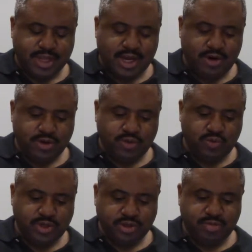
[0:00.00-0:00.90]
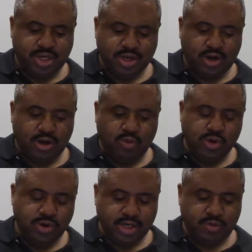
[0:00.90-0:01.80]
I heard the wheels being called
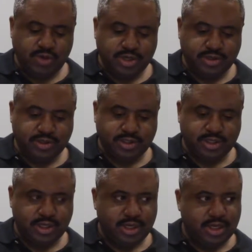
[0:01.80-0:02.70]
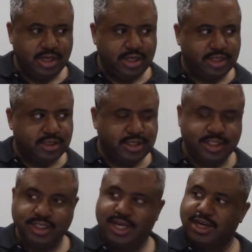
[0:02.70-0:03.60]
whirling wheels. So
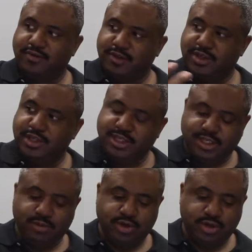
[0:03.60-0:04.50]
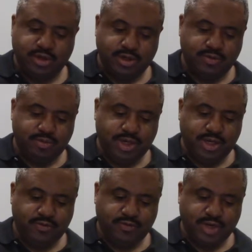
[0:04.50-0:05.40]
this is kind of a similar
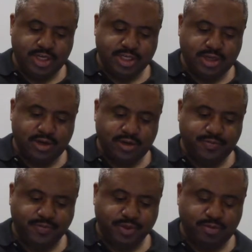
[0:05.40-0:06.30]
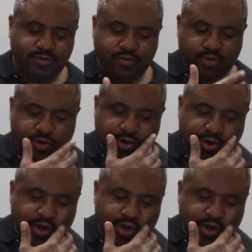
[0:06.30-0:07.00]
repeat of what he saw before.